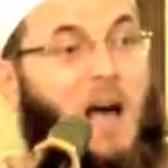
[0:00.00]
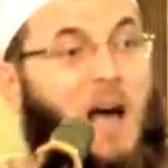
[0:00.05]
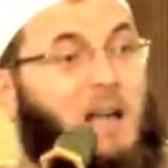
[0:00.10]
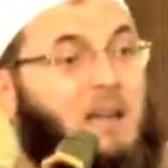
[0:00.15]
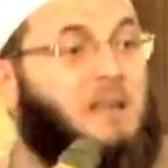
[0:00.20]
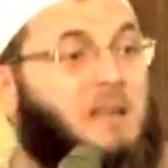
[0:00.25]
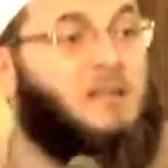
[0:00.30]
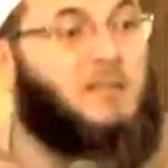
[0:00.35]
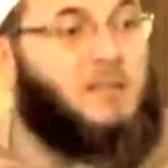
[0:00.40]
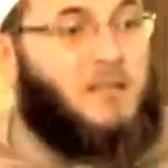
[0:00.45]

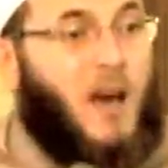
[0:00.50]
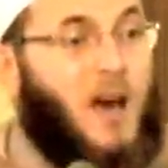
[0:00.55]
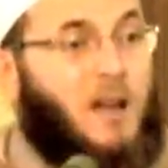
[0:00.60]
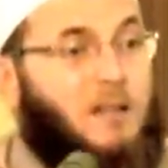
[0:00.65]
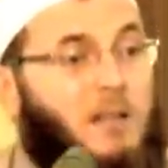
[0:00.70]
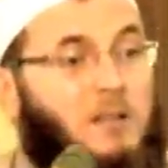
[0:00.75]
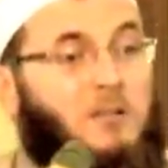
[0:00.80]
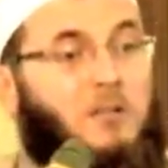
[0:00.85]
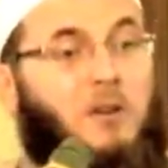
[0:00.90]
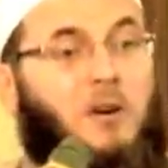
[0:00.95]
And he
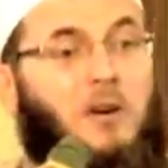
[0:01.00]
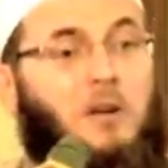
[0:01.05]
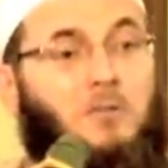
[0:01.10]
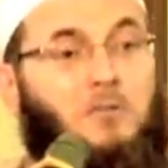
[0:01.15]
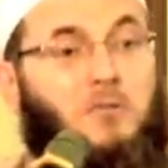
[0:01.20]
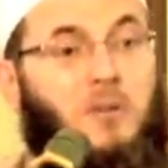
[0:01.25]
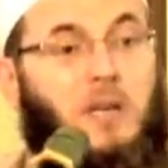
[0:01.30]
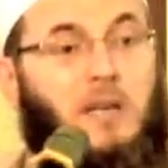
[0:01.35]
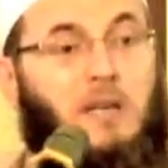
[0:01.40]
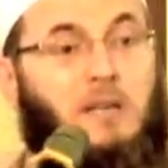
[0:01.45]
started
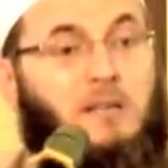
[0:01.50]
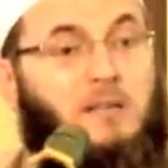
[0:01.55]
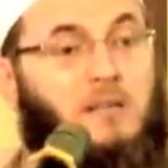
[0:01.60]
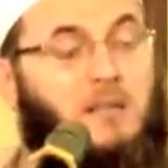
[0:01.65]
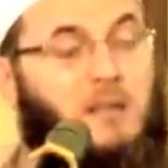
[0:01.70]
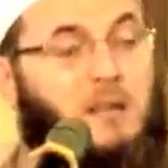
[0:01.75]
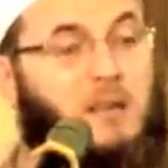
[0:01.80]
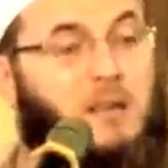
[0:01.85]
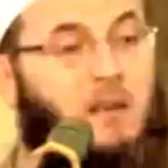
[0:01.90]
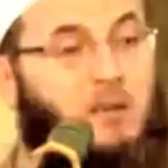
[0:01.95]
going to his
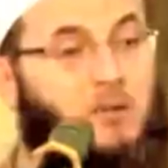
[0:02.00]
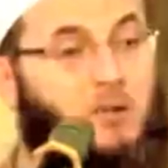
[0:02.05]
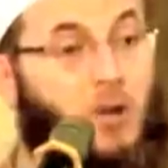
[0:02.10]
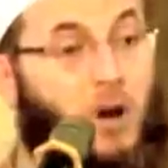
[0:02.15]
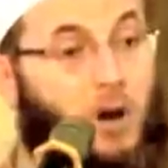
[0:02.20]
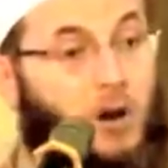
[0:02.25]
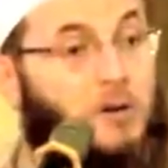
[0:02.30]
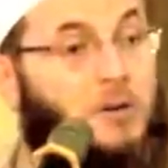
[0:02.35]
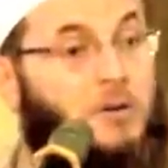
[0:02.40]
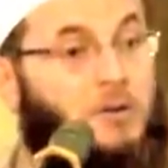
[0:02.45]

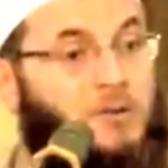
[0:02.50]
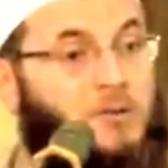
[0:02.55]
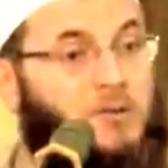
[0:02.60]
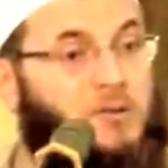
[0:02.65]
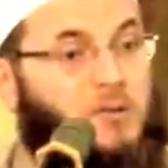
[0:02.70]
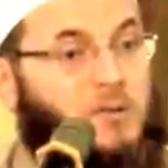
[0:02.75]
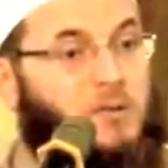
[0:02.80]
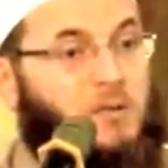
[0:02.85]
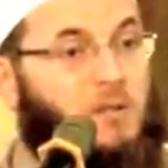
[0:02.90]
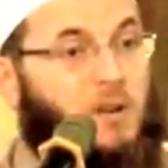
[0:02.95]

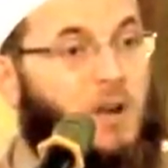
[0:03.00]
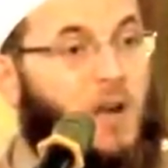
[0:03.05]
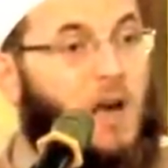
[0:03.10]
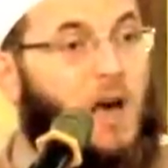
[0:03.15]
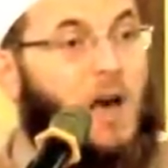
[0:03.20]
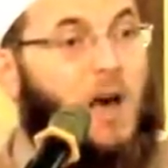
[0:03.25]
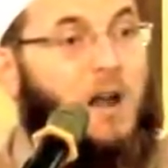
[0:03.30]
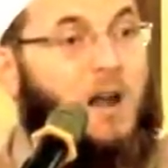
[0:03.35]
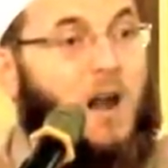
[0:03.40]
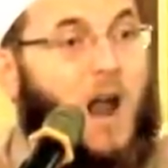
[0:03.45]
daughters
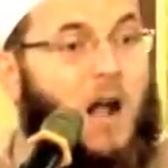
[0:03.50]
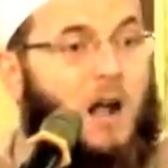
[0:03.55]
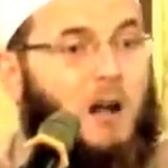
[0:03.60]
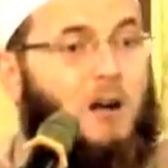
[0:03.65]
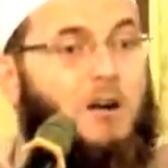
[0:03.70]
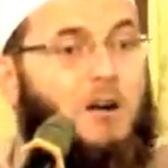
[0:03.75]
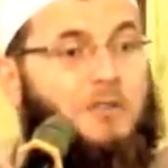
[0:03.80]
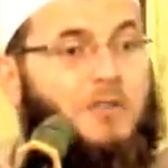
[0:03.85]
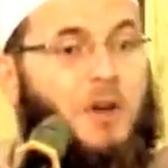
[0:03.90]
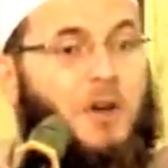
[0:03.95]
and knock
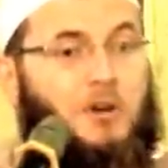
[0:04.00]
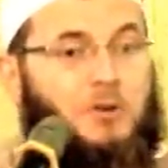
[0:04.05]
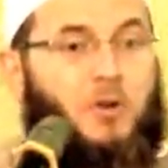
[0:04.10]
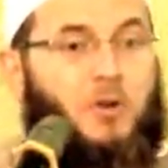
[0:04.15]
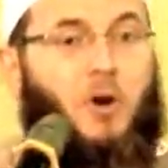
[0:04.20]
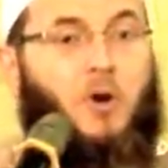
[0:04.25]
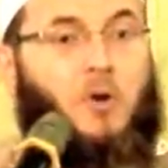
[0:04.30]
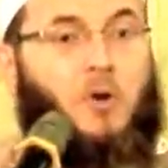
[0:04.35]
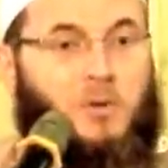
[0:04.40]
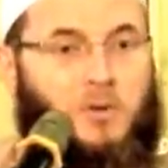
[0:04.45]
on their
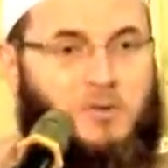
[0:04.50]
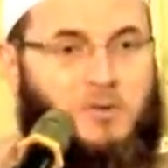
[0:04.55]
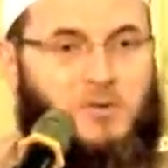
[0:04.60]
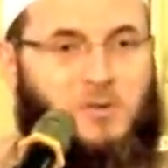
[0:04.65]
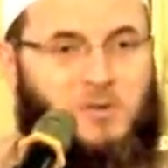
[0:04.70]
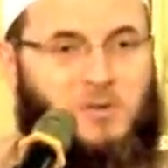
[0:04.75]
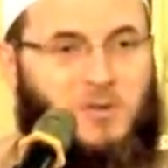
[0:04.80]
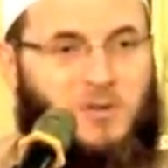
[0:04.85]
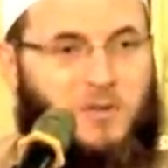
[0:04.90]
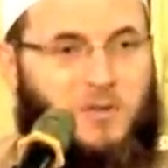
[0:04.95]

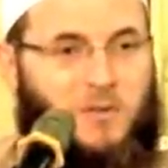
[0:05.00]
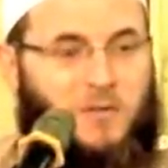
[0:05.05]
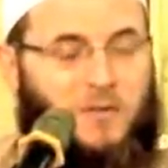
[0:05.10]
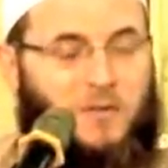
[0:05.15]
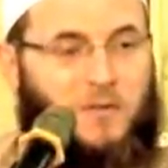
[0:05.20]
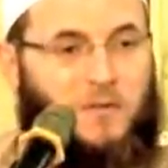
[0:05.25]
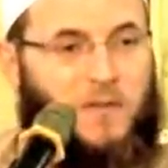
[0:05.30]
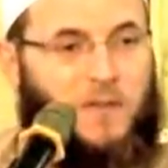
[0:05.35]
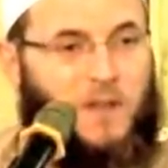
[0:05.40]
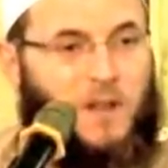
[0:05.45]
doors
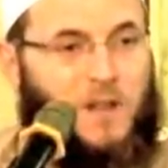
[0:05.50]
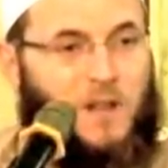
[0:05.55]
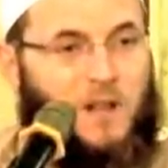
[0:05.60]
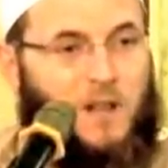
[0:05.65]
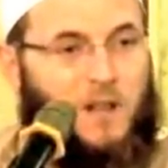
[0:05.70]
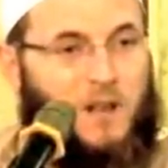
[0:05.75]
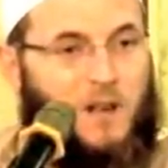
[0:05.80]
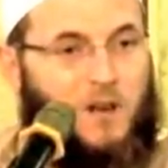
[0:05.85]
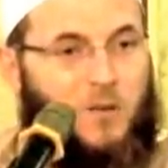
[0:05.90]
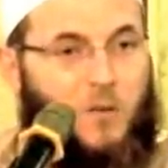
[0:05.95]

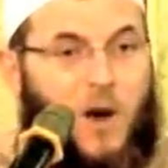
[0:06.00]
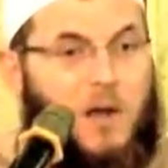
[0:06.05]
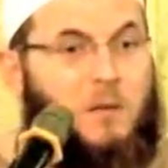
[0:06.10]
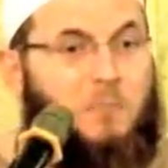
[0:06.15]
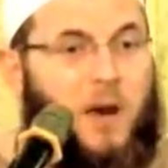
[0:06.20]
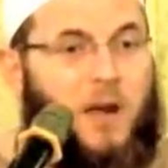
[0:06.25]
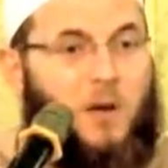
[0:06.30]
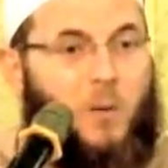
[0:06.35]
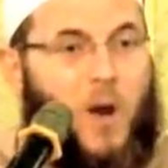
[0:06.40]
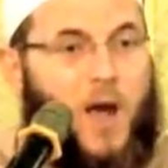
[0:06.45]

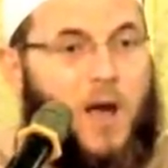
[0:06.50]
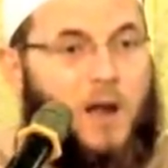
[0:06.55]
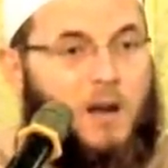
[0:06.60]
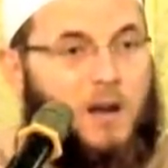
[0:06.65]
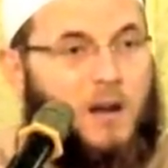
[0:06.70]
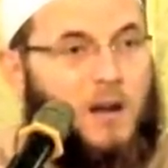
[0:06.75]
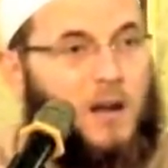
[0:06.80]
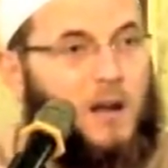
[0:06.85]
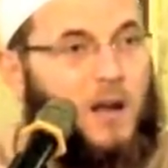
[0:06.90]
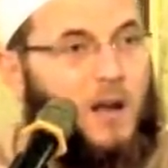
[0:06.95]
one by one.